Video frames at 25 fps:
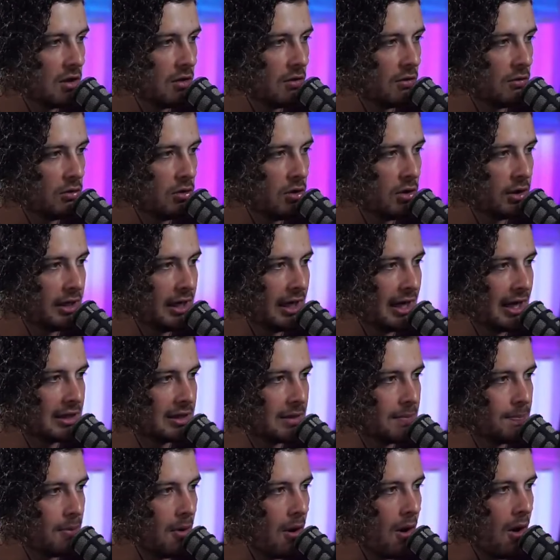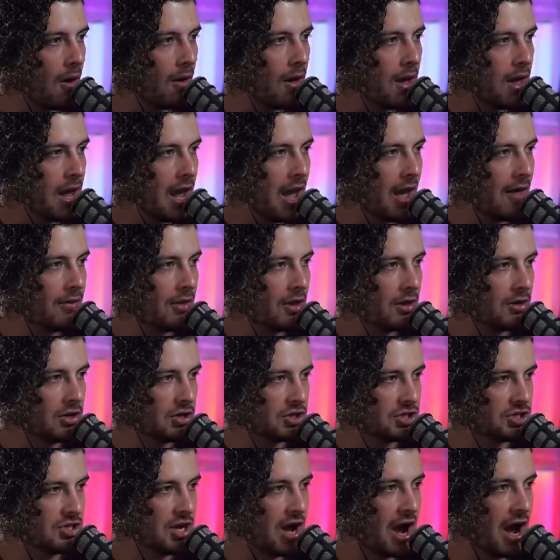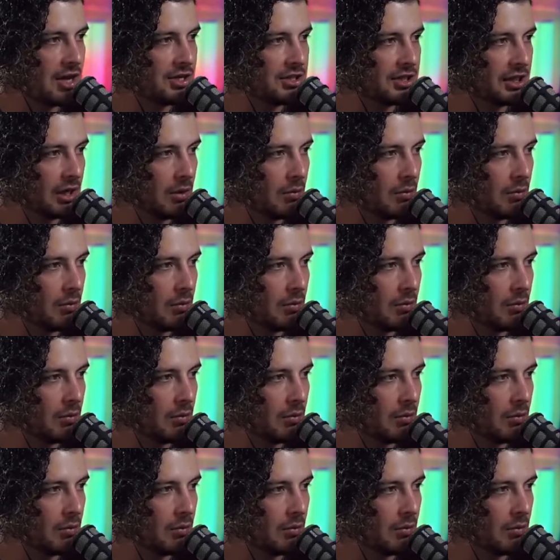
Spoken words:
looking at the ball and then just dodging